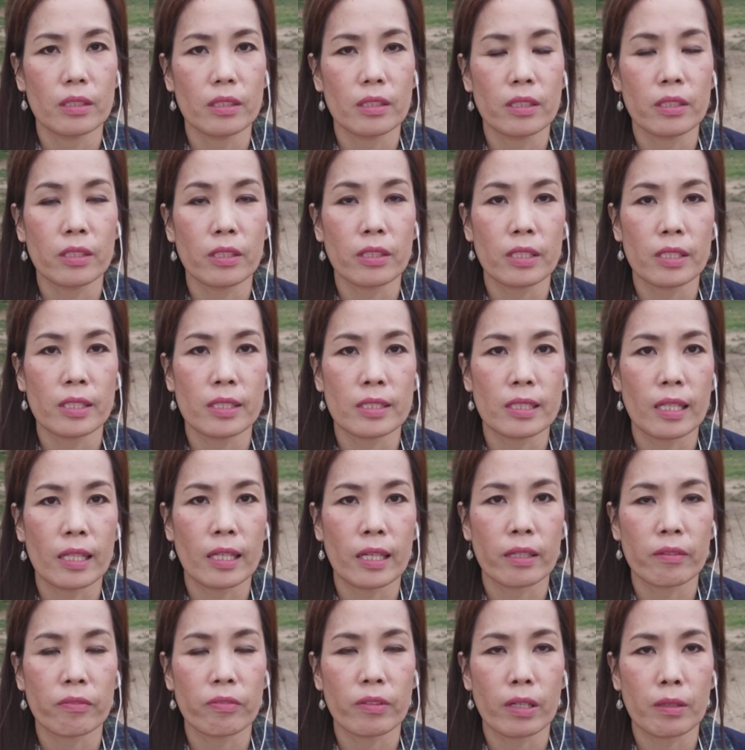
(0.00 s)
There is
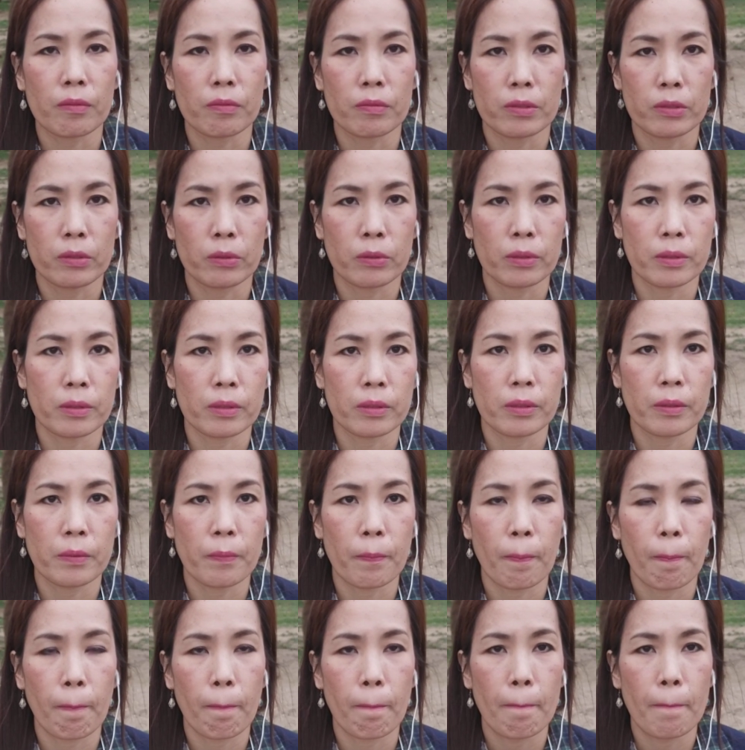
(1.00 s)
life after
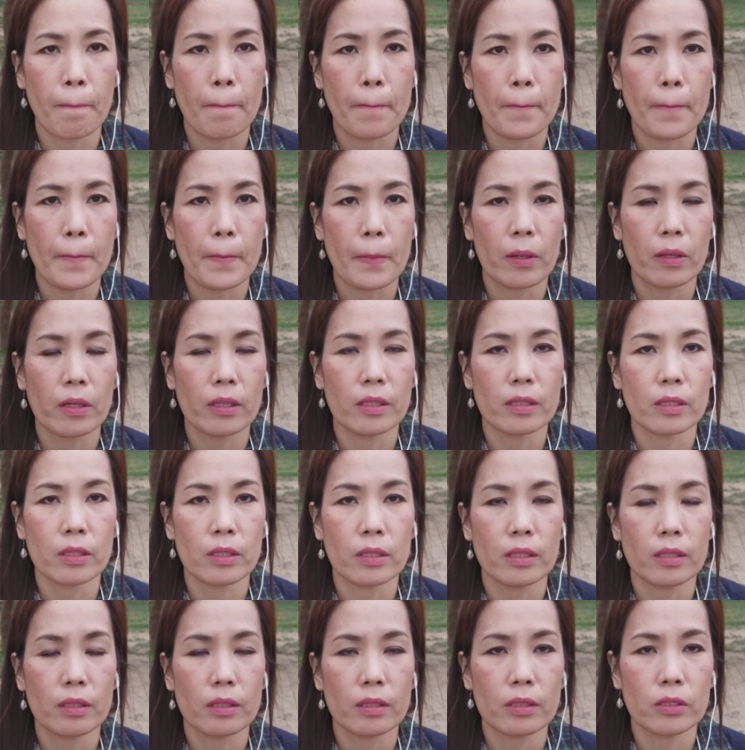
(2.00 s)

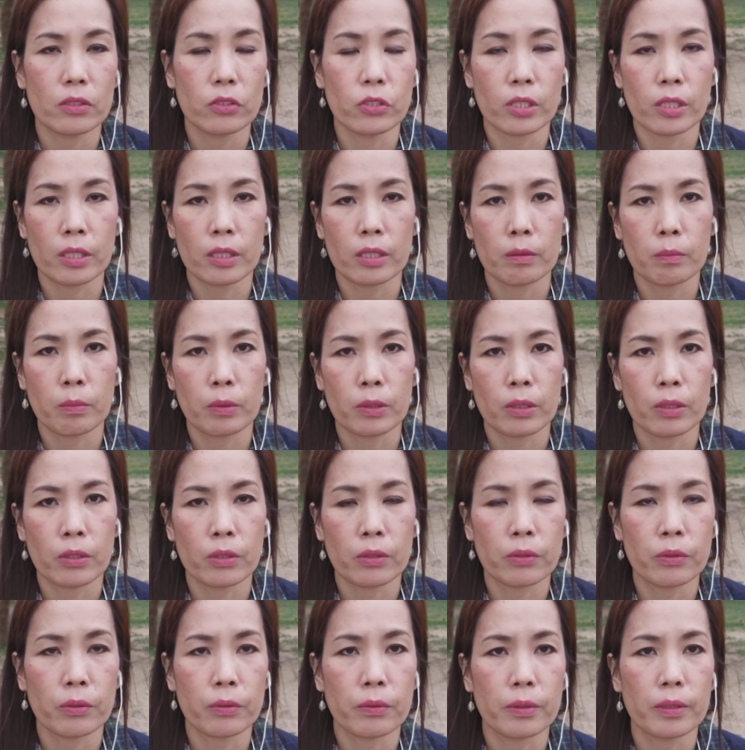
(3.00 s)

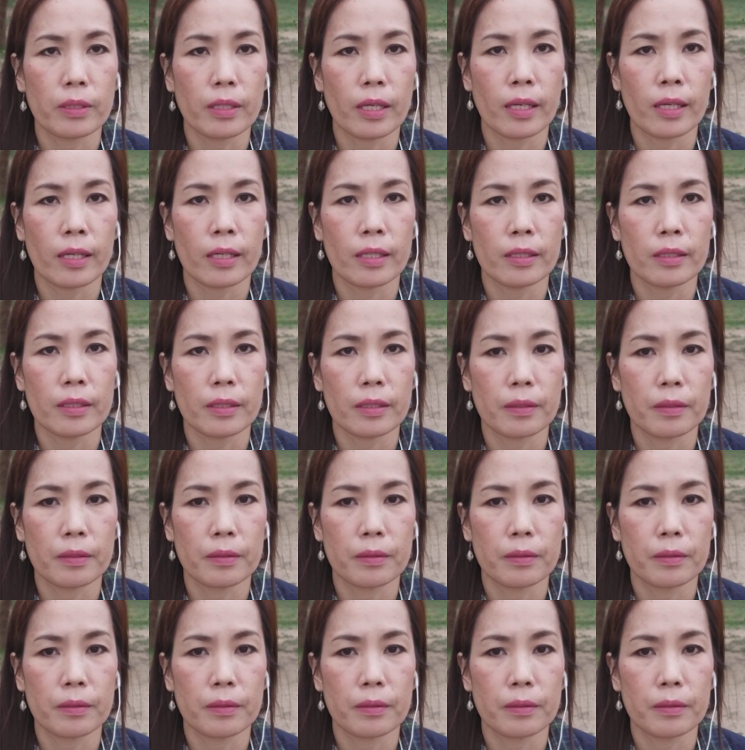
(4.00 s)
JW, and